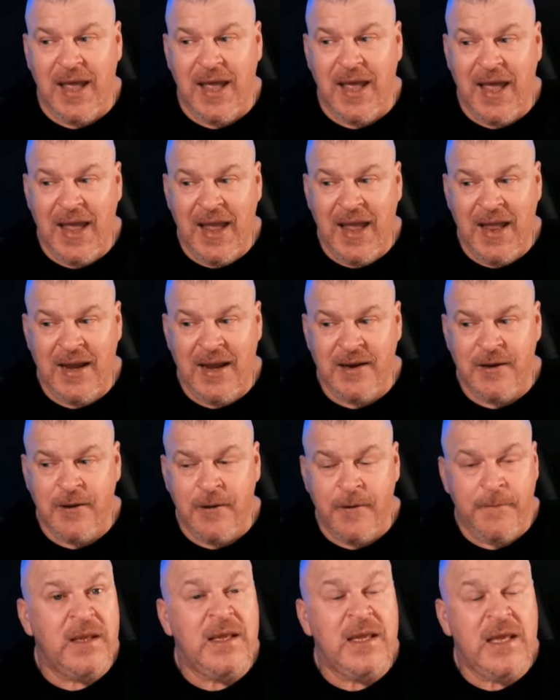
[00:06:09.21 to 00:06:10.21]
And
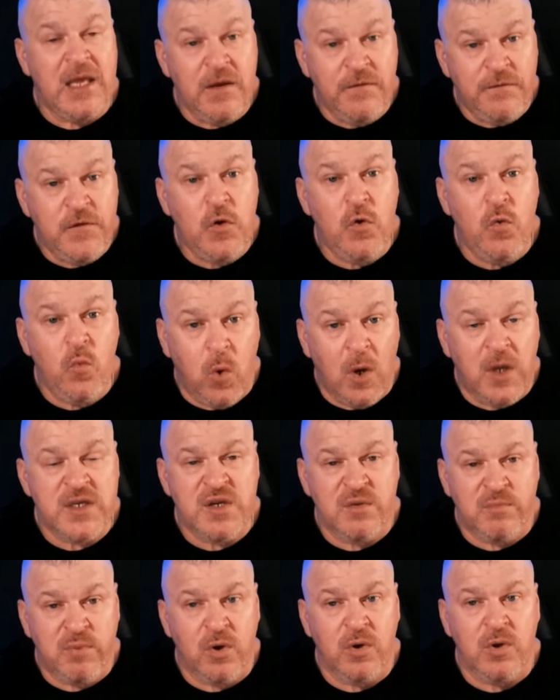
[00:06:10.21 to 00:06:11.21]
if you want
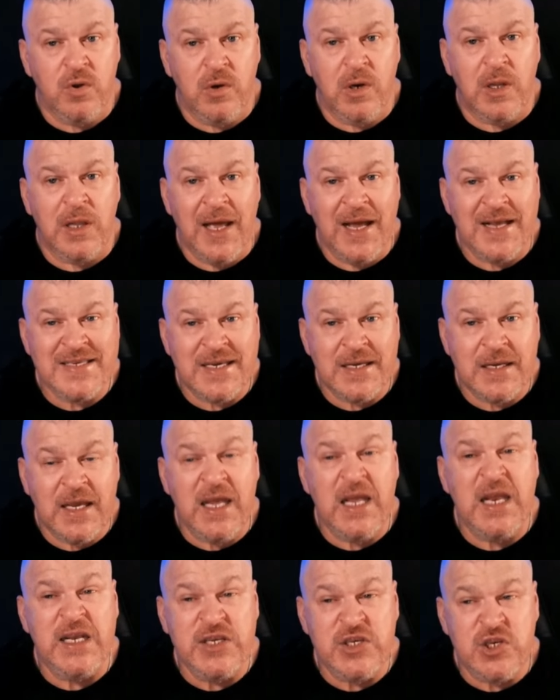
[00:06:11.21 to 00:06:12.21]
to burn Luna Classic,
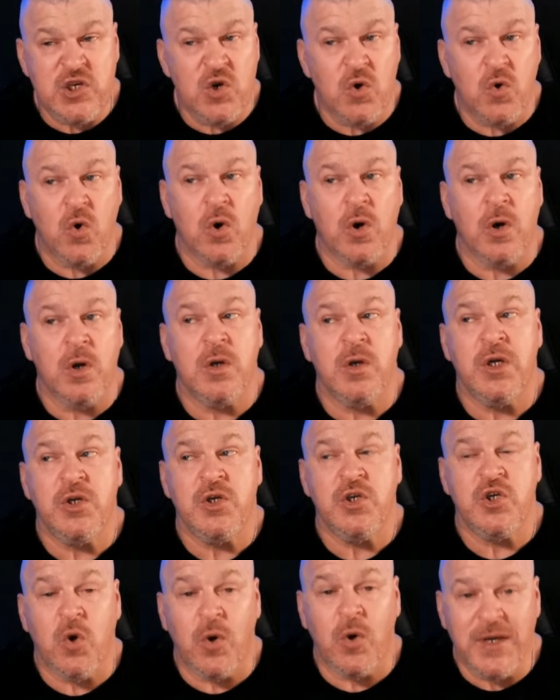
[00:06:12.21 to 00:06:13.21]
it is your
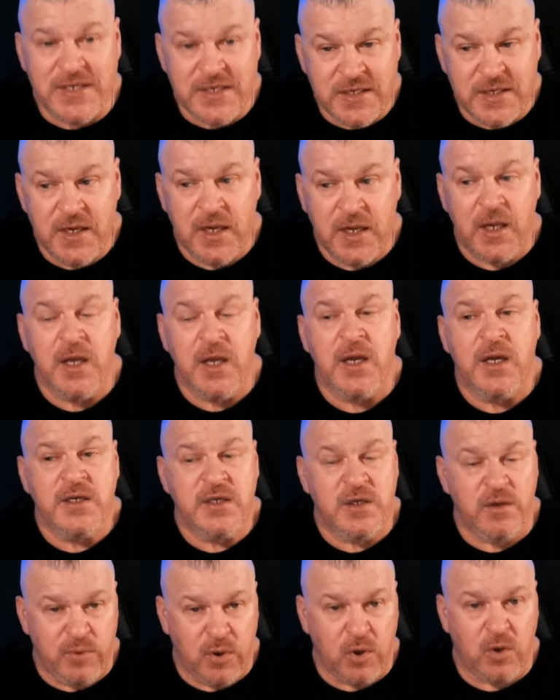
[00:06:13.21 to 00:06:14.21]
choice
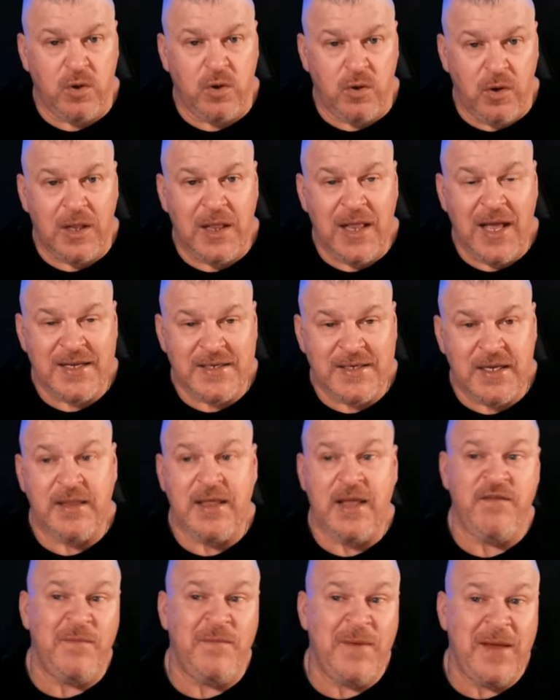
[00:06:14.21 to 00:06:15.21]
to burn Luna Classic.
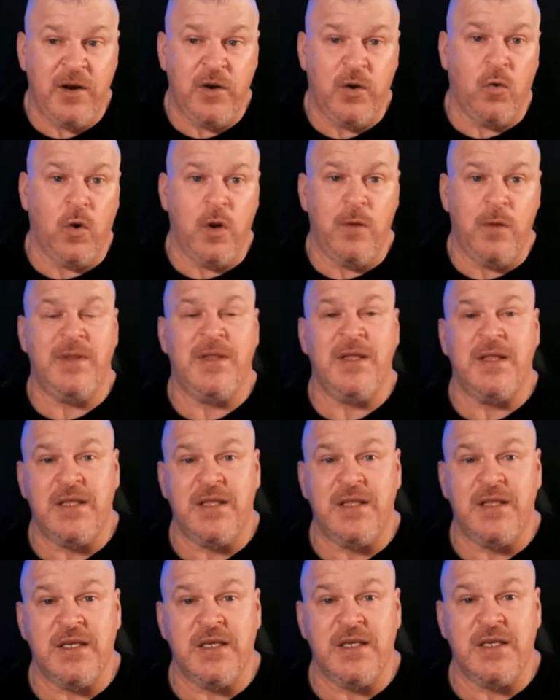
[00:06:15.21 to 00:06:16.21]
They've made an agreement that
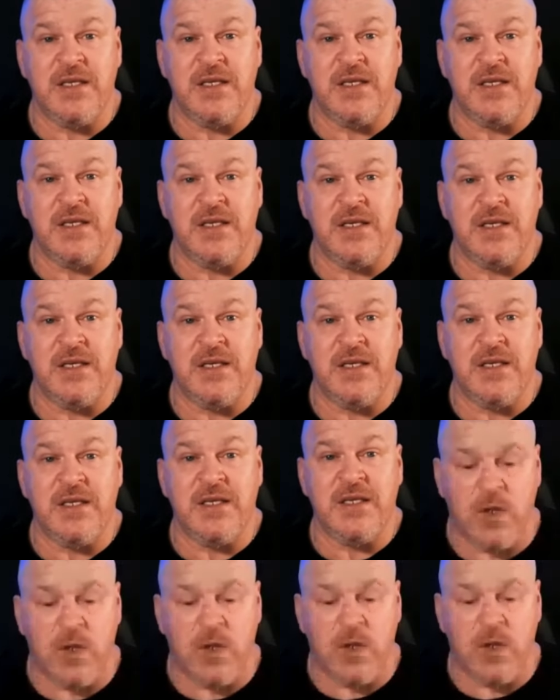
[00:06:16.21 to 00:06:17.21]
this is what they will
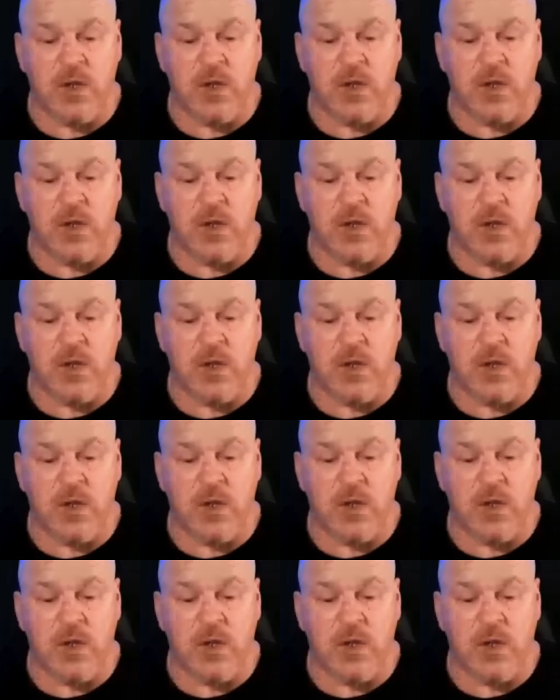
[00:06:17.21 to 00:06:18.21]
do, and they want your
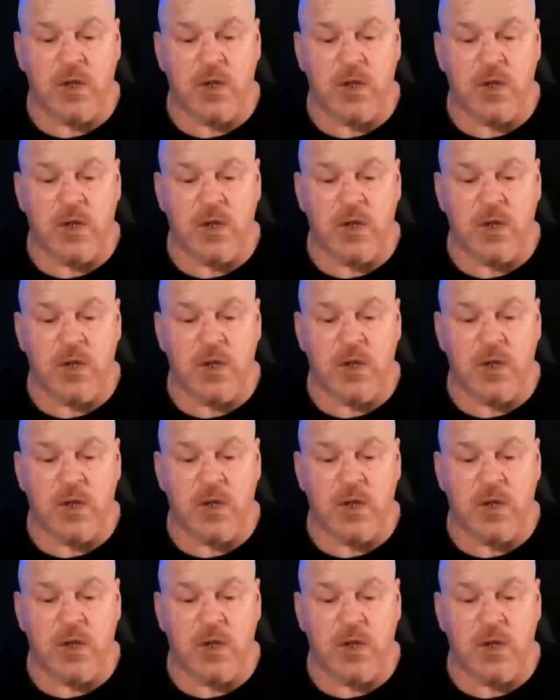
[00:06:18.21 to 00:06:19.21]
volume. So
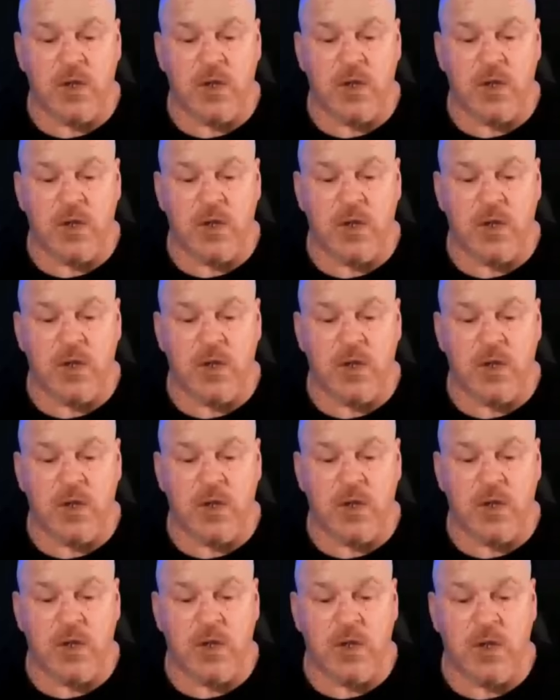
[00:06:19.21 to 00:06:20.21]
I'm not
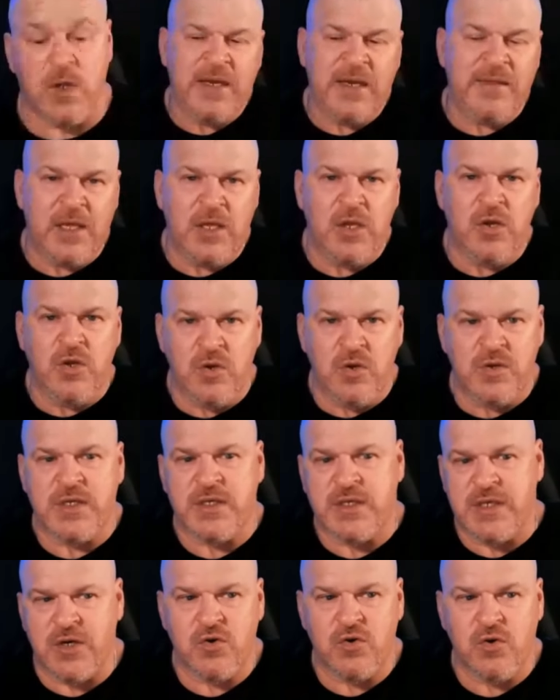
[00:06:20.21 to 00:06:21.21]
recommending that you use
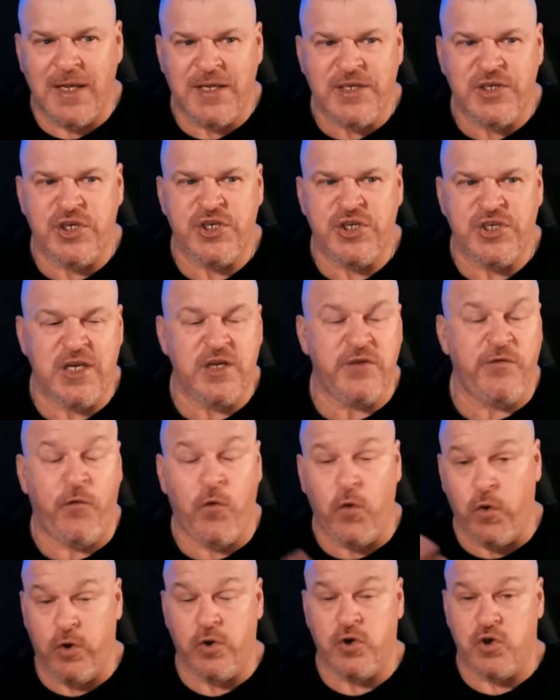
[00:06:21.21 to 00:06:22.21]
a centralized exchange
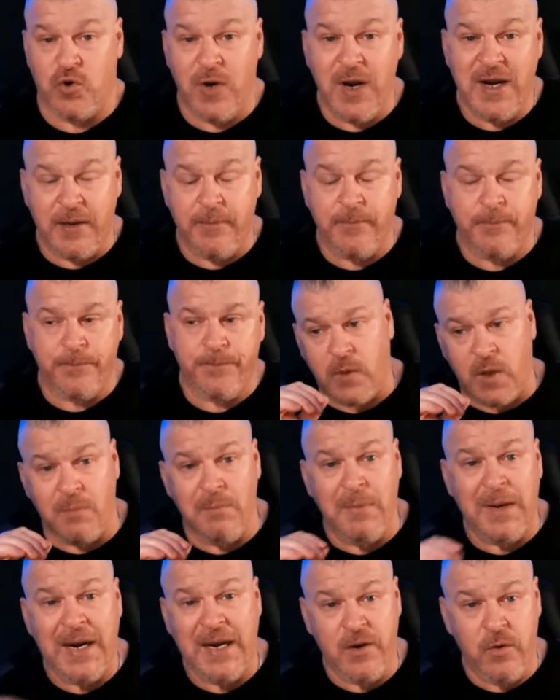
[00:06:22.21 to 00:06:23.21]
for your trading,
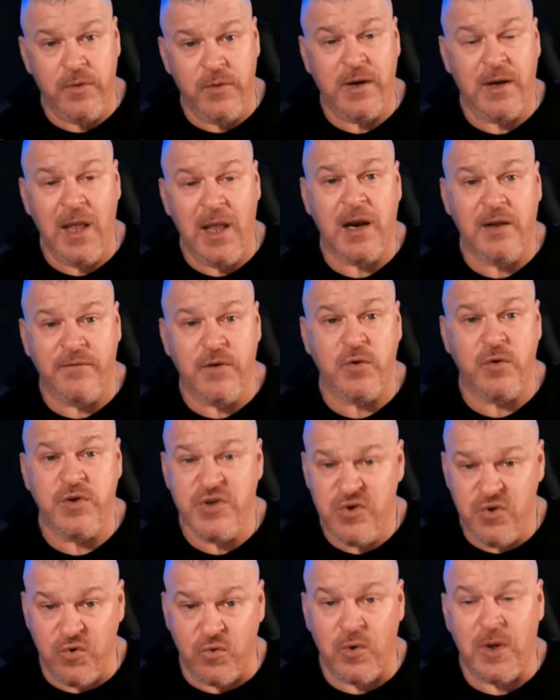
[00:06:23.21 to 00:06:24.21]
but I know that a lot of you
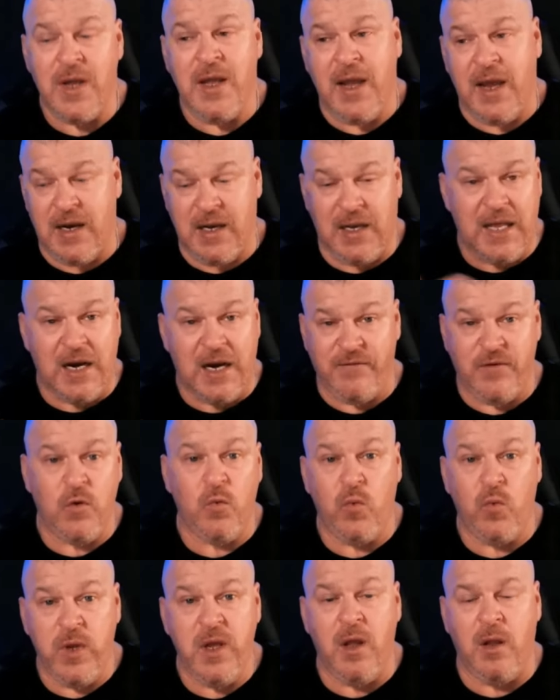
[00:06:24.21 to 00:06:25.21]
do, and a lot of you
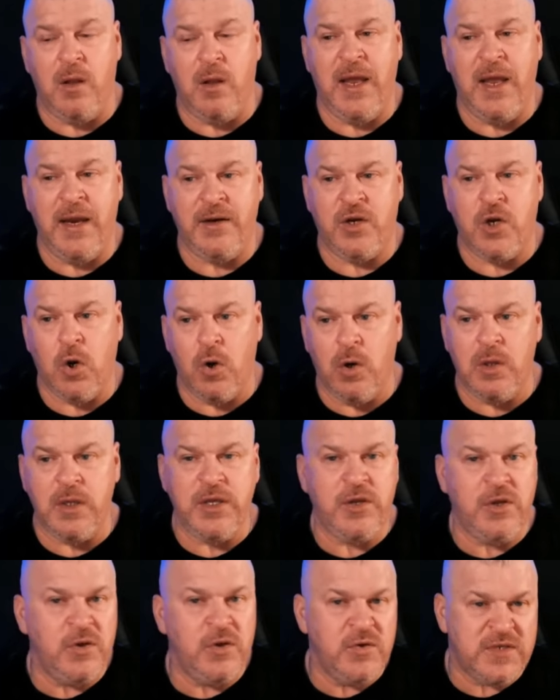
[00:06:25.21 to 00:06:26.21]
will, and
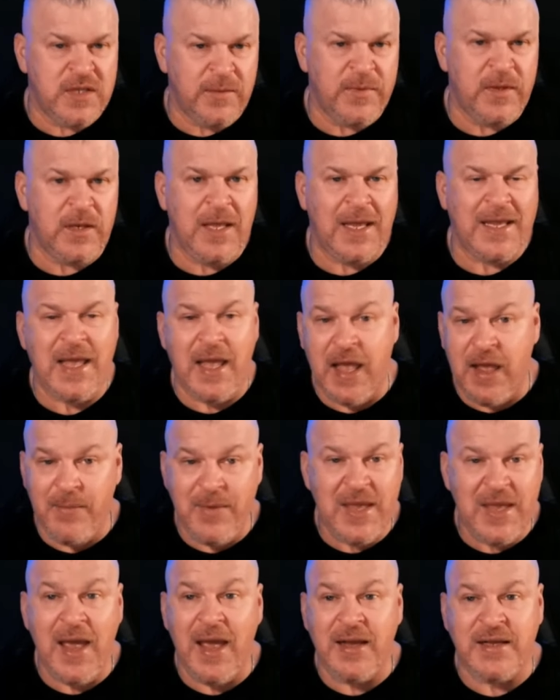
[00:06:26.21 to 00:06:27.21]
currently use something like
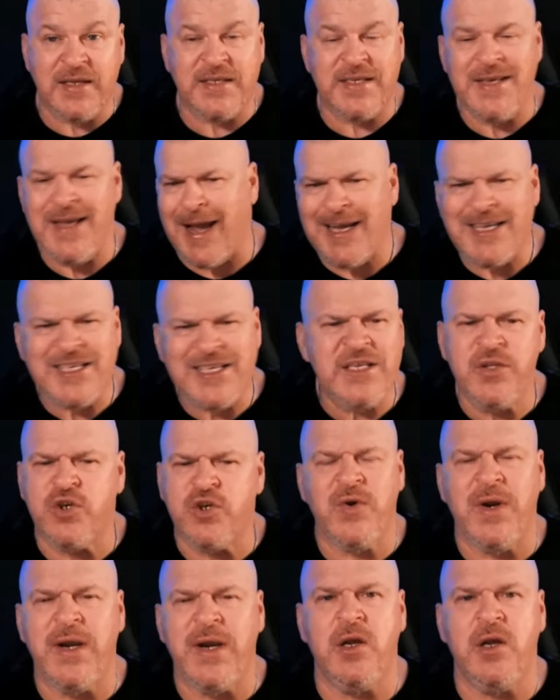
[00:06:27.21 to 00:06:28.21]
MEXC. I see the
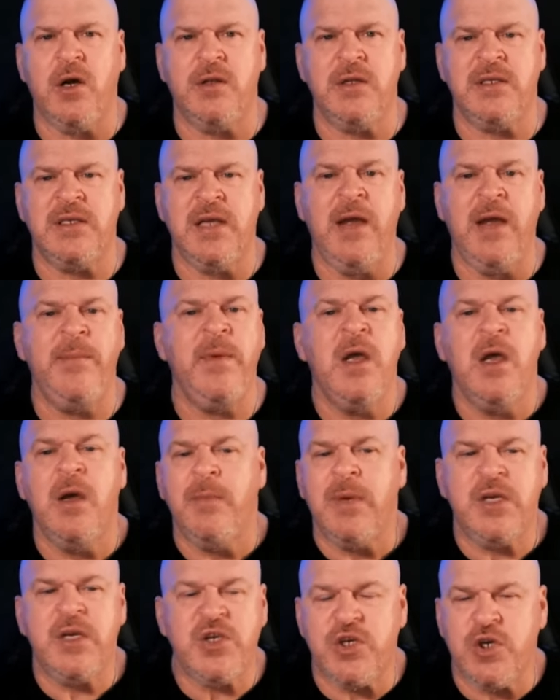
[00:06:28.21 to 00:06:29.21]
trading all the time
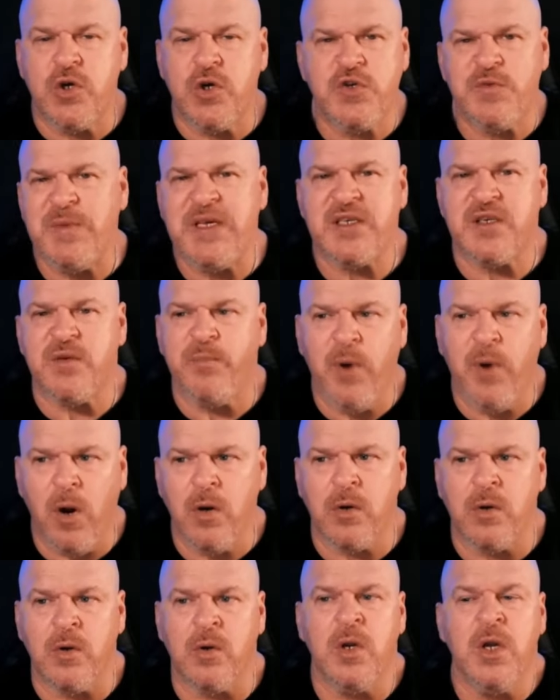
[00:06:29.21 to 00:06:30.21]
because you chose me as a
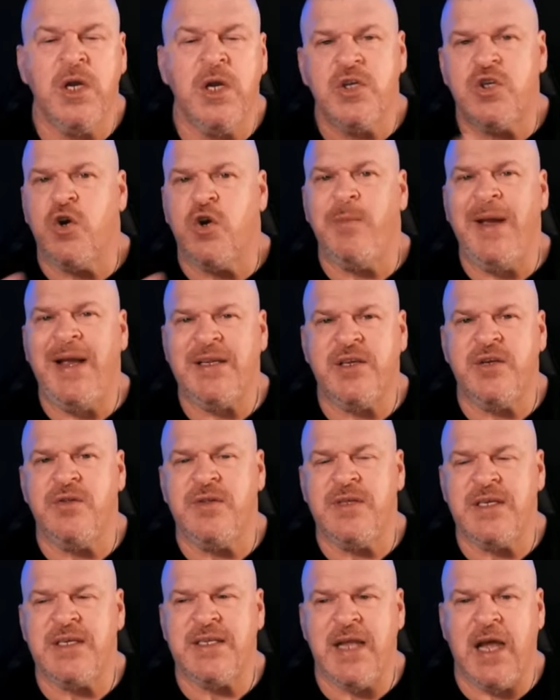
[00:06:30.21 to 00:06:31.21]
partner. So I'm asking
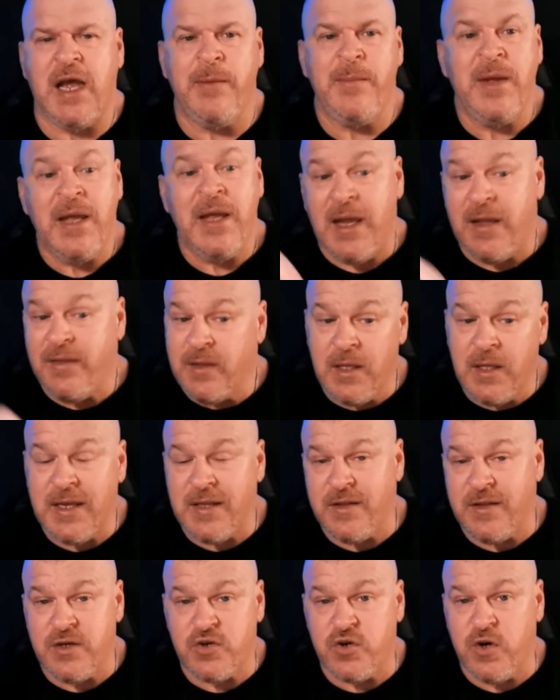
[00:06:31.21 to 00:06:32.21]
you this time, in the link
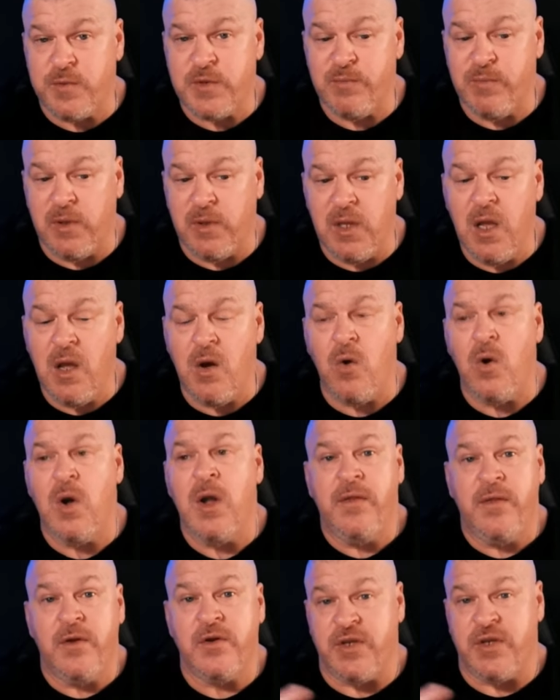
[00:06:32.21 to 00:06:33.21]
in the description below,
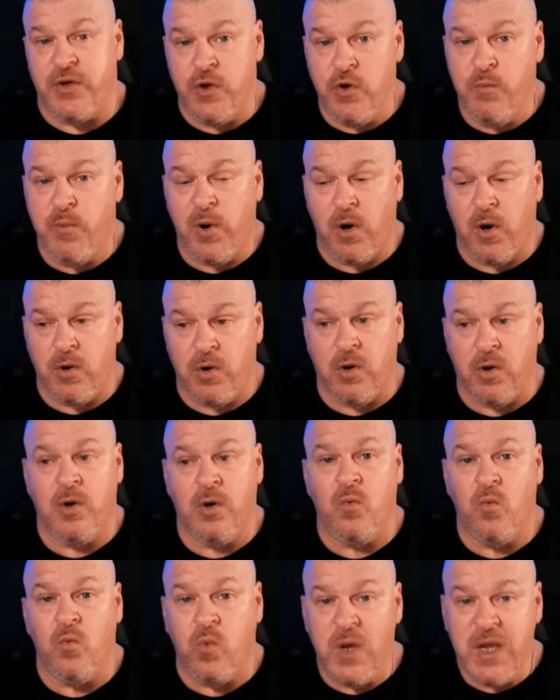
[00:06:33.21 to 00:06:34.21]
there's a new partner,
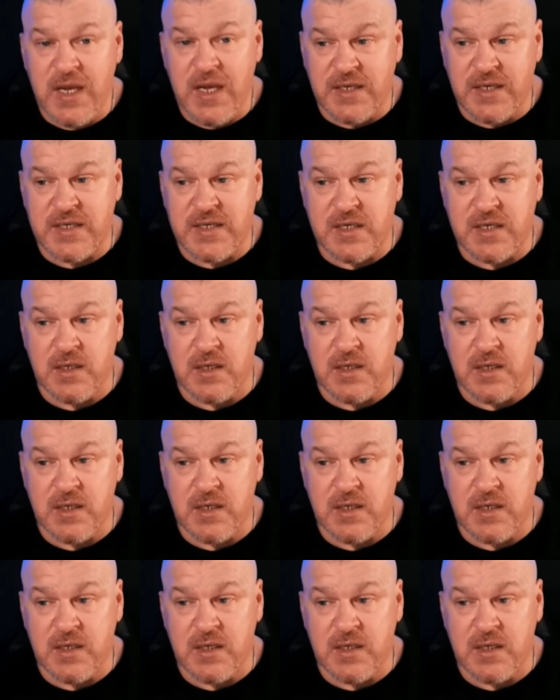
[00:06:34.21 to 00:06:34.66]
WEEX.